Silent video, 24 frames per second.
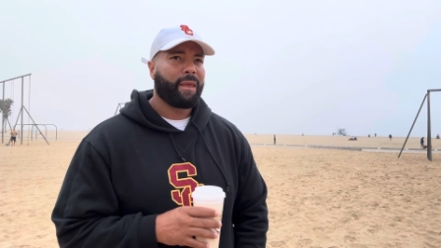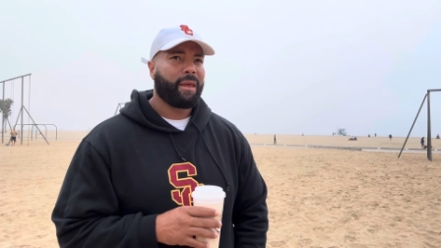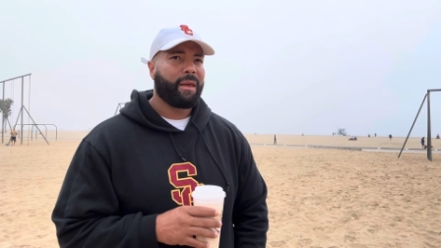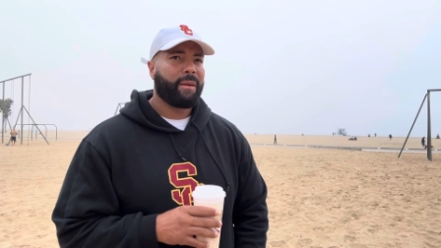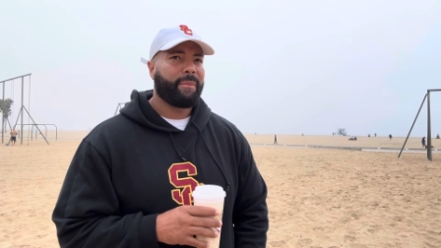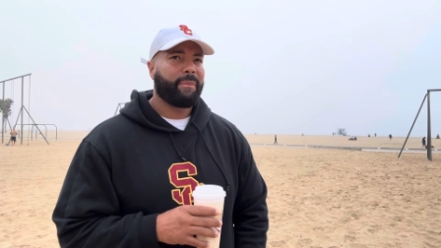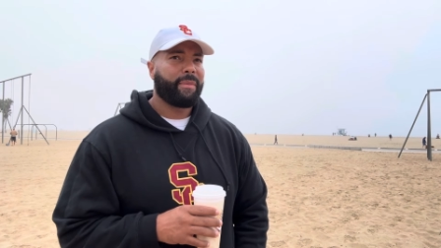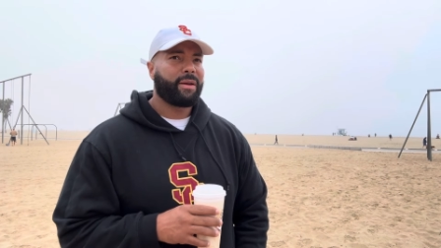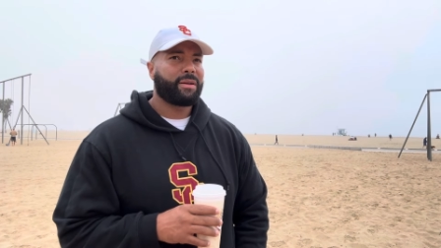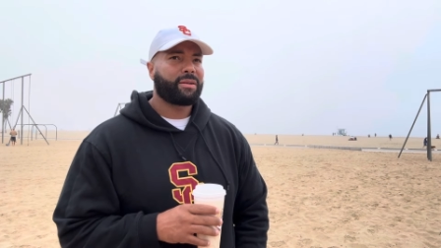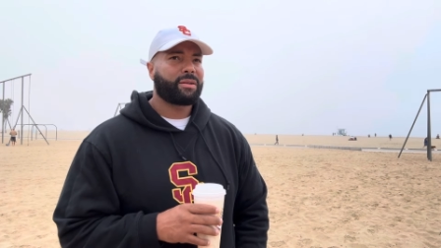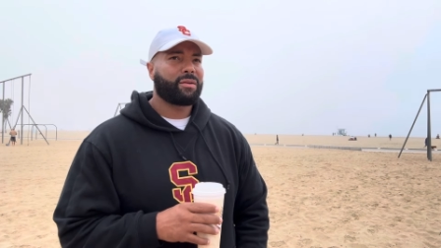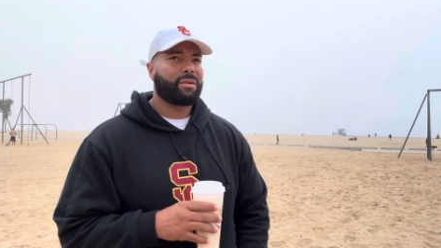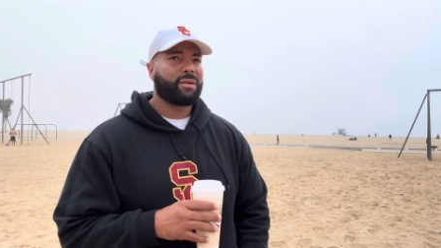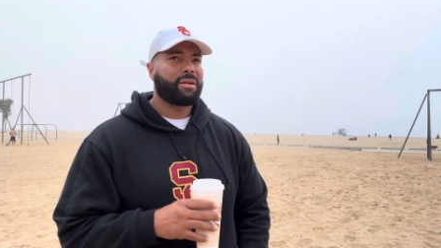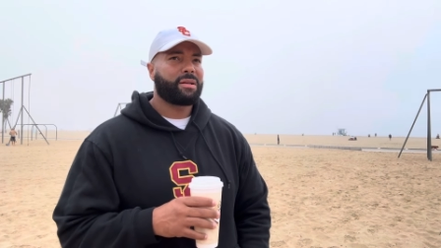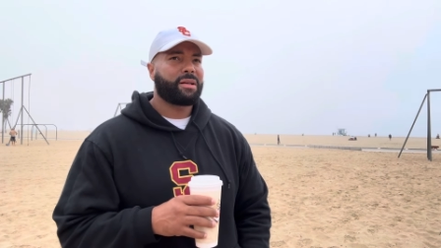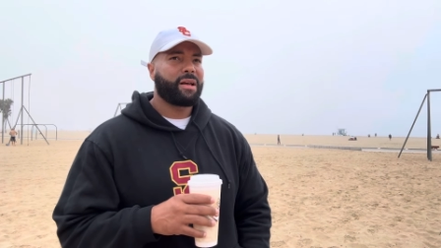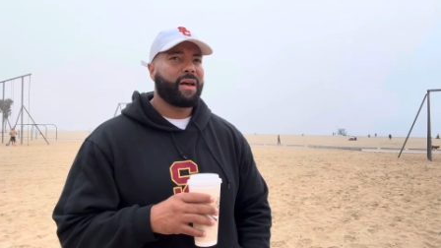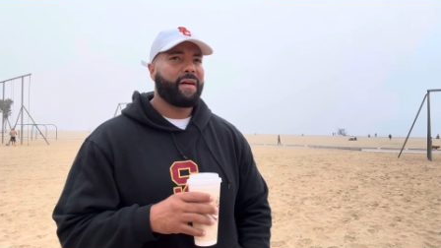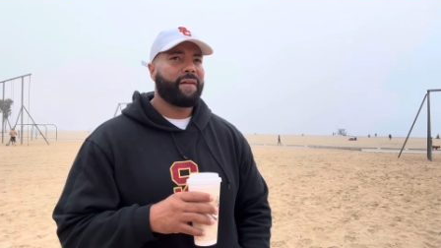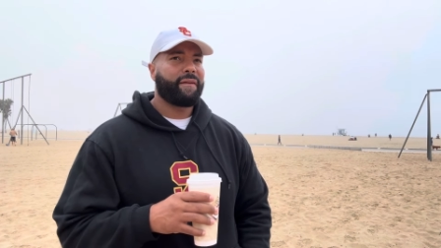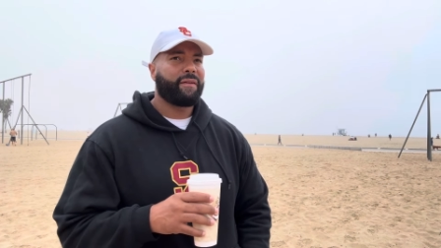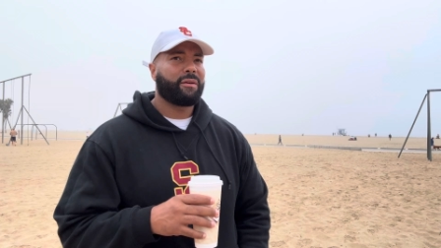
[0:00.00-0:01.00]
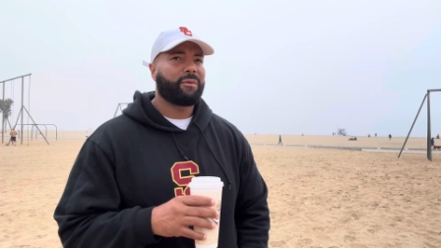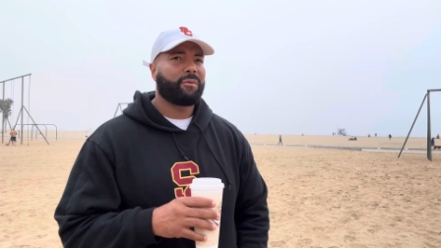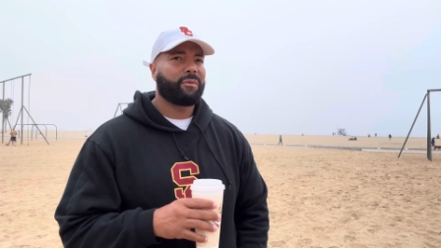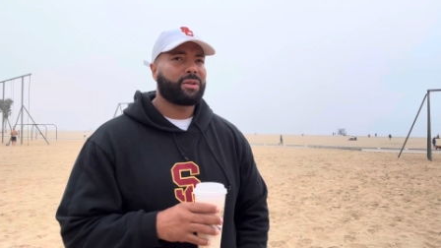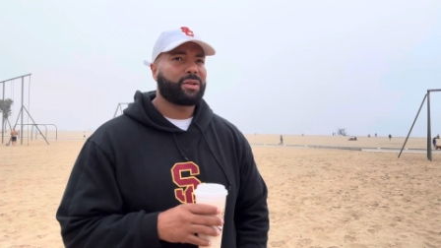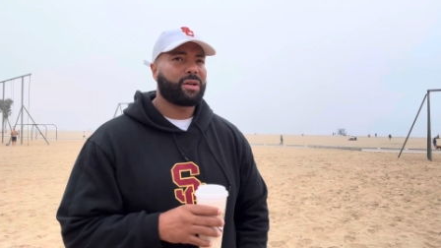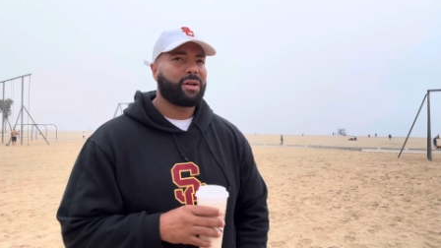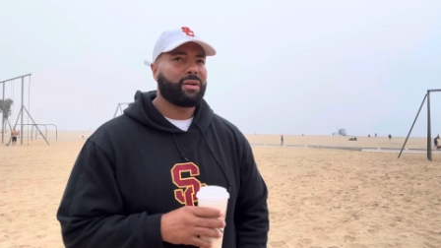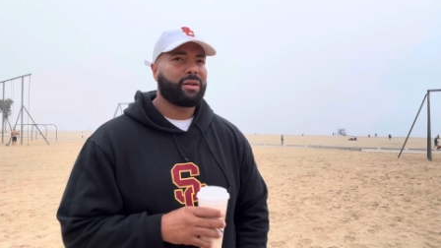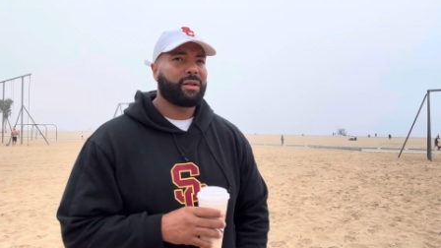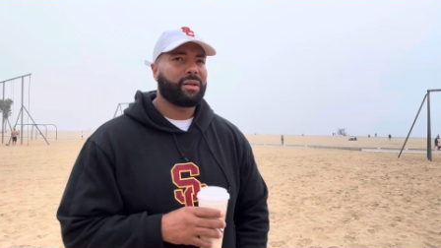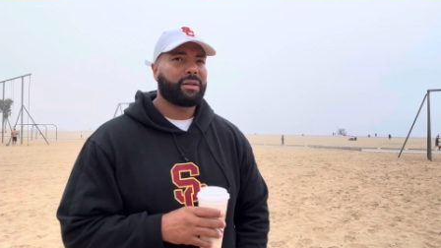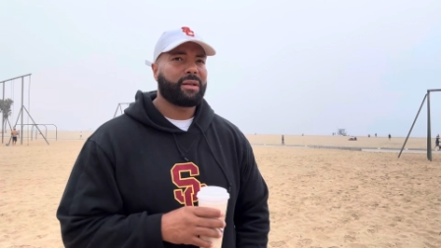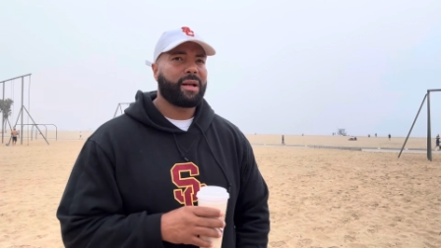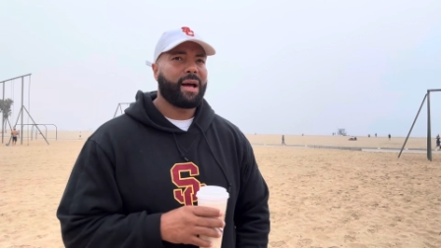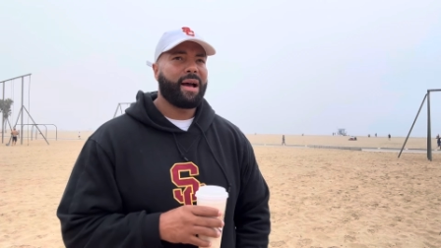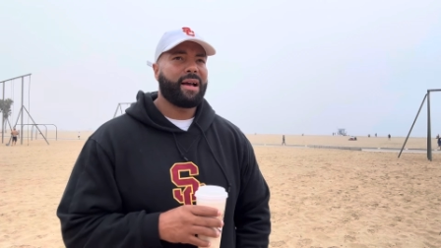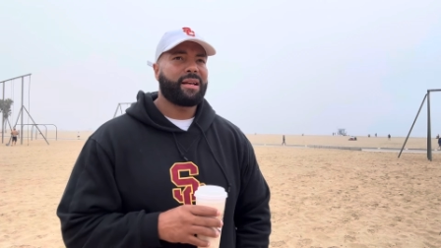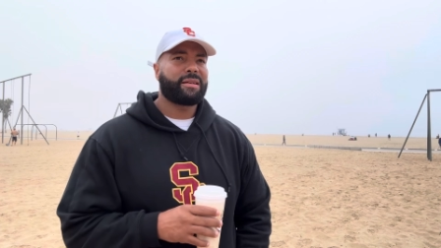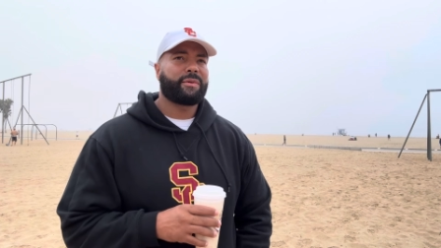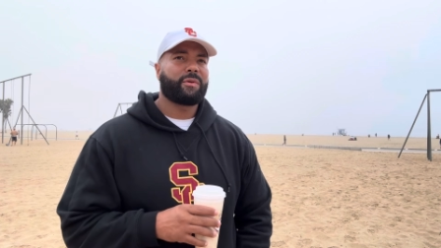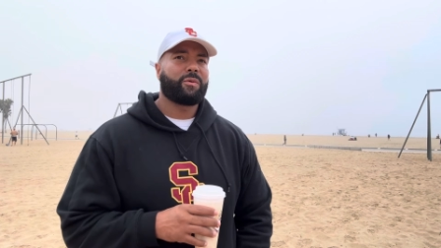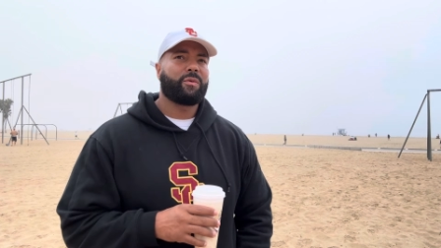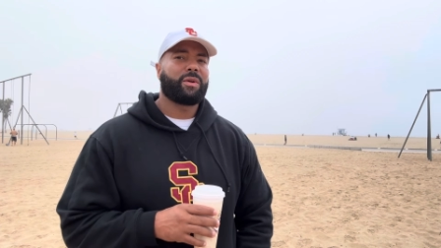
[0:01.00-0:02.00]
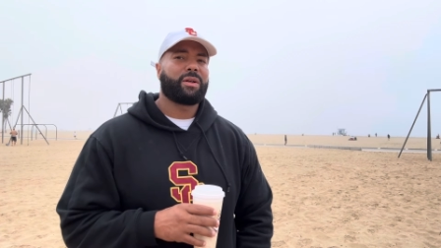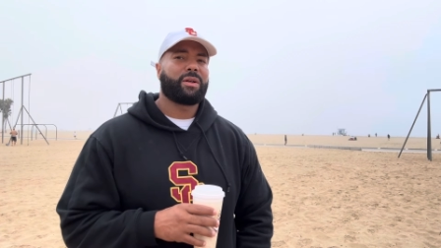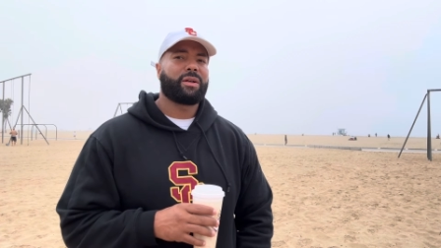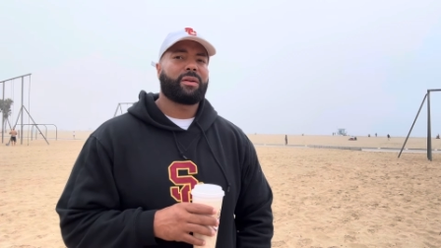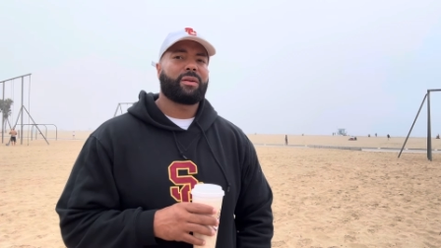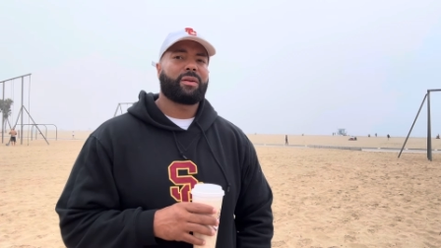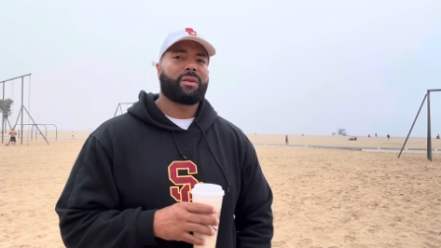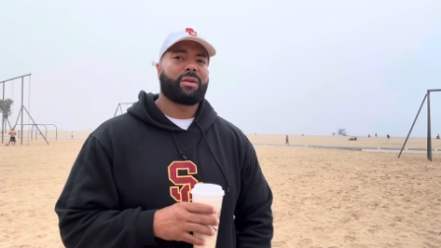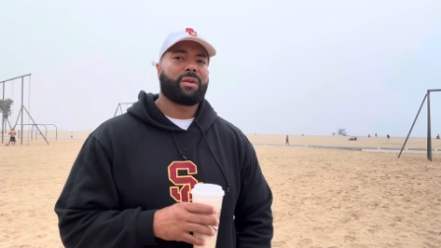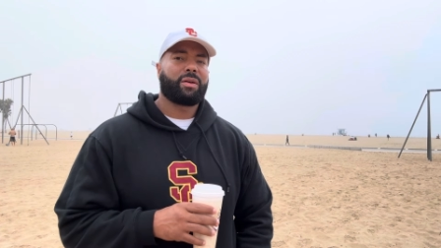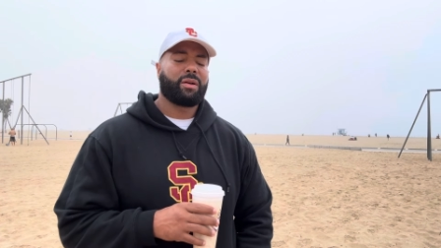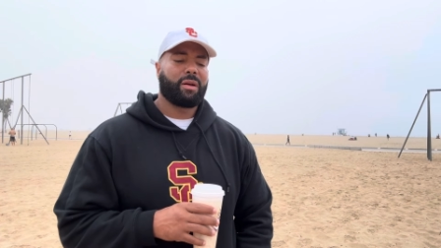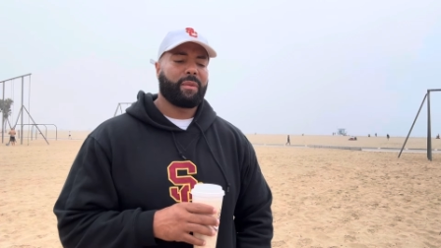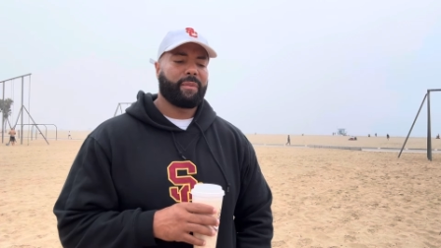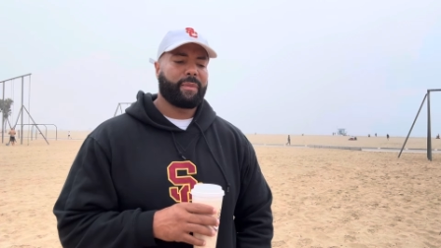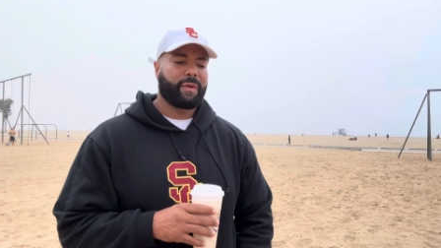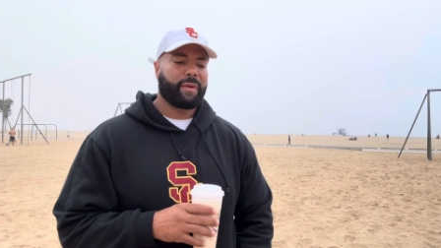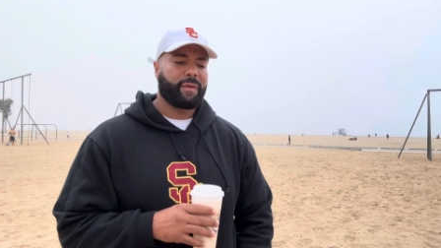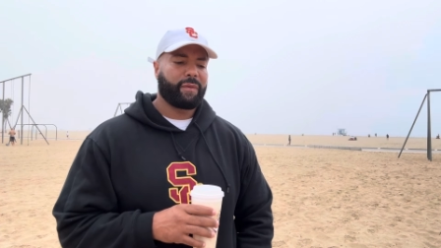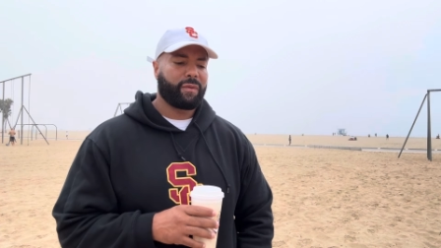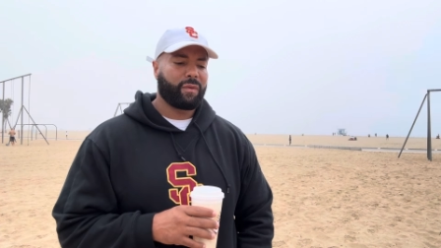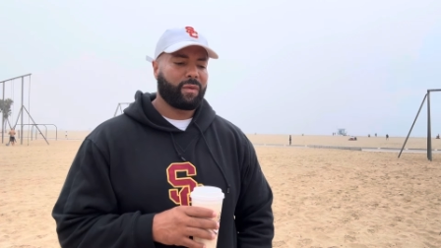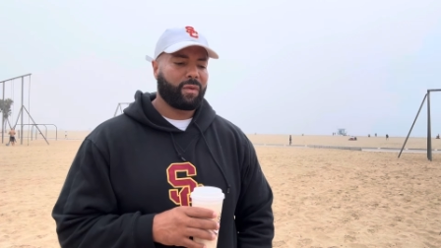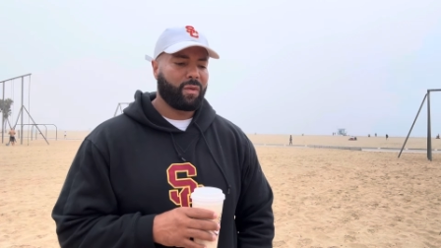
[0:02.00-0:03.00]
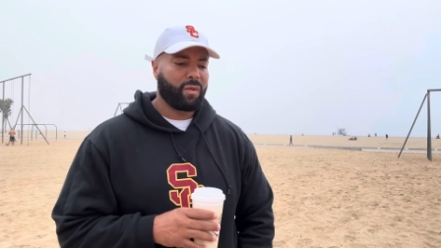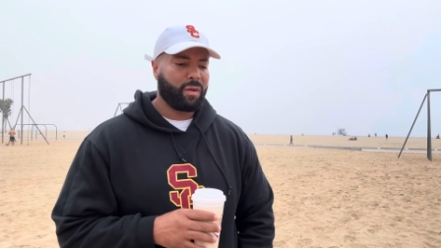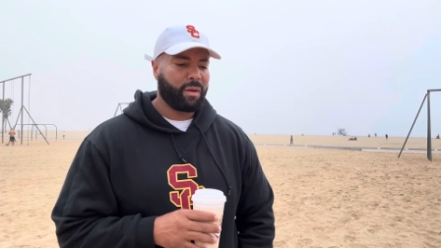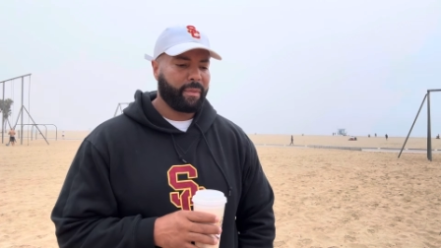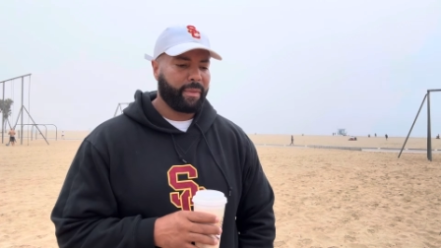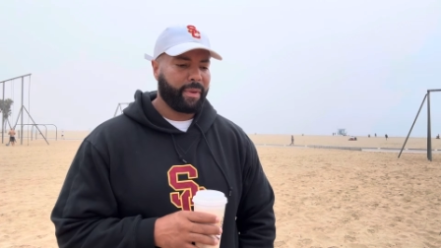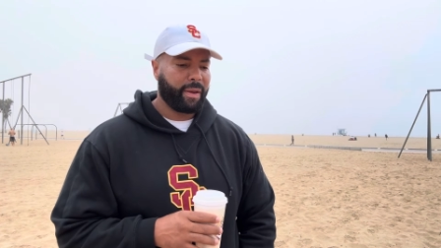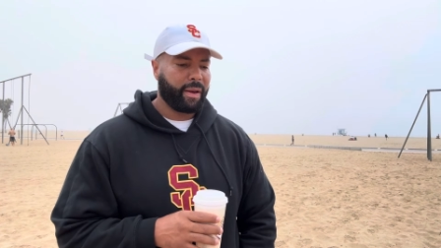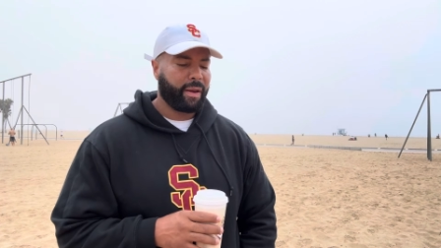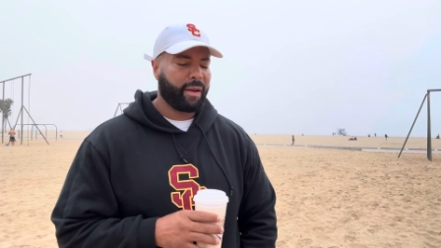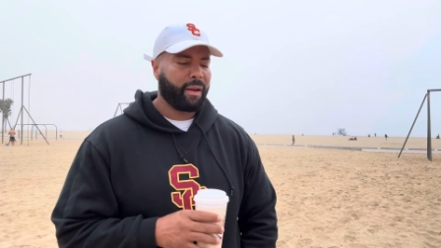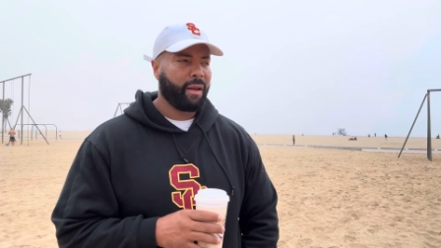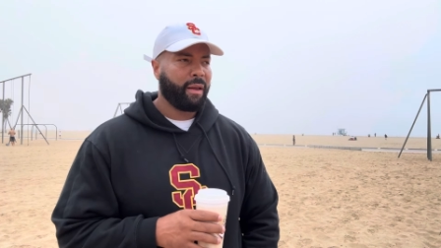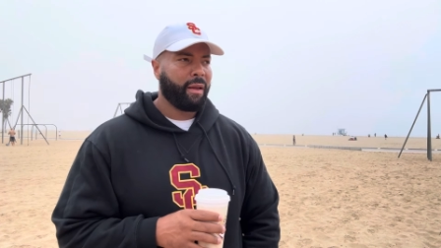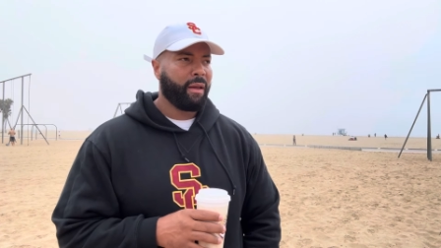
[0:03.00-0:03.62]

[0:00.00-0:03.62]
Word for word: and based on us having a returning Heisman winner, you know what I mean, for a quarterback.